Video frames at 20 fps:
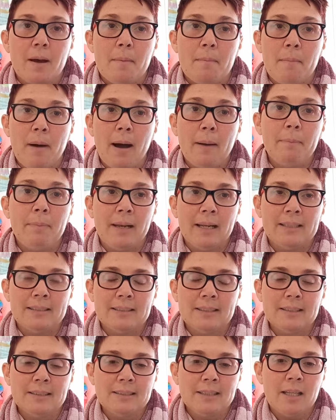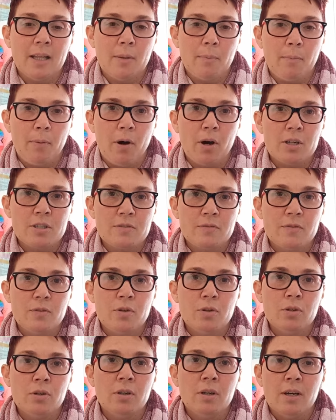My blessings in the past
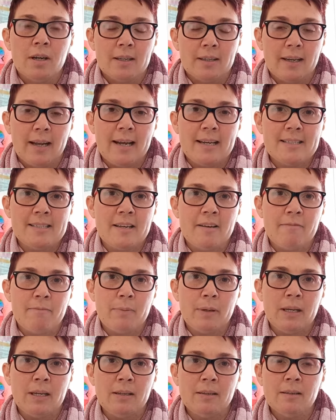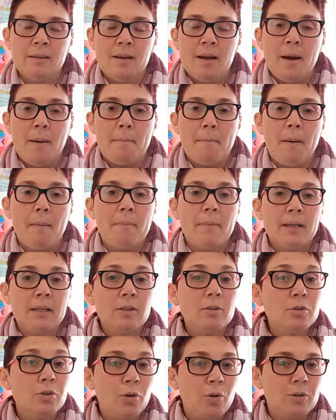few days have been my middle
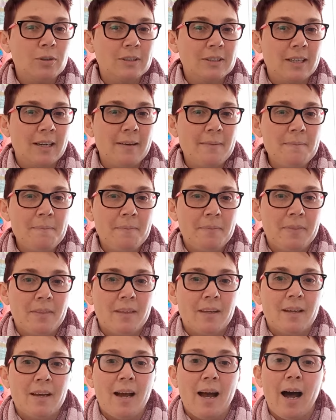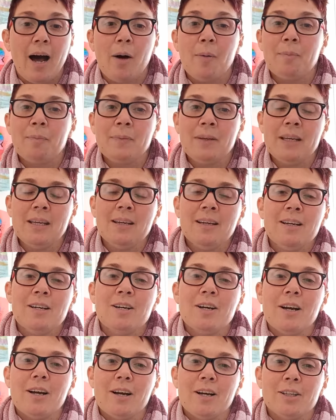daughter helped me
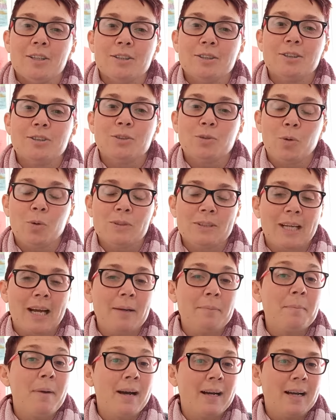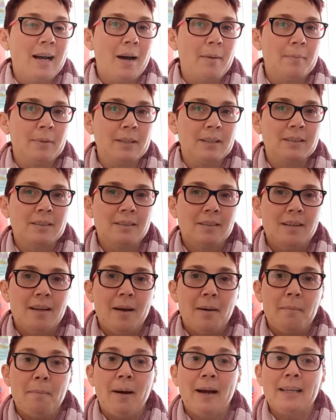sort out my cupboard.
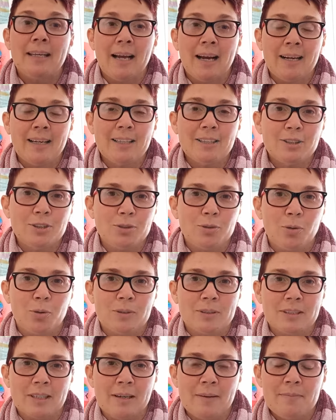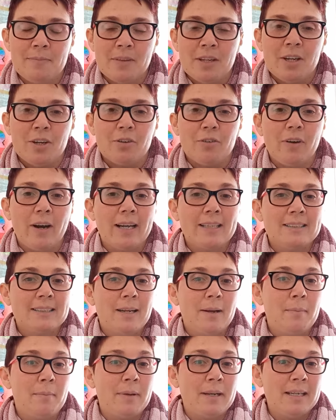My youngest daughter created
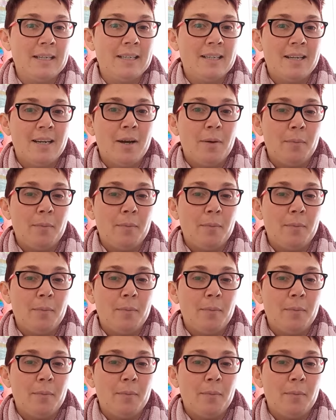a mini